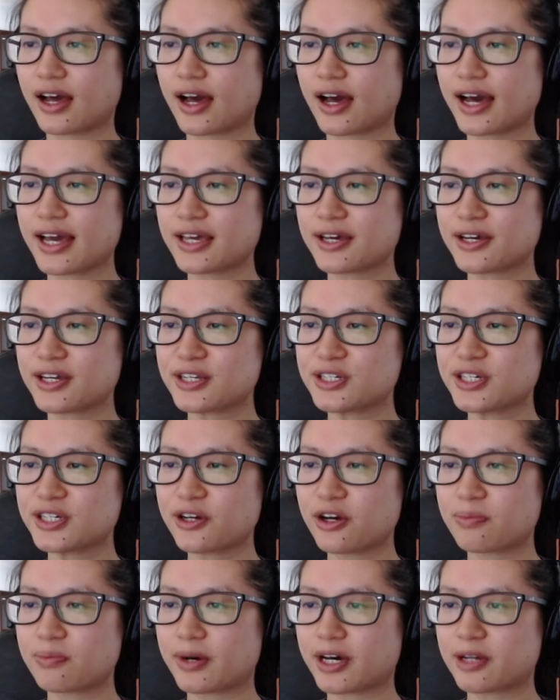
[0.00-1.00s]
I heard you
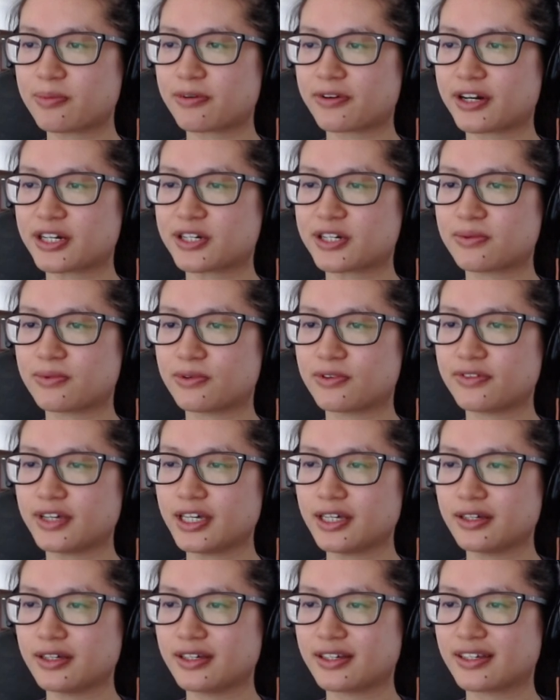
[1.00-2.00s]
got Padparadscha moving.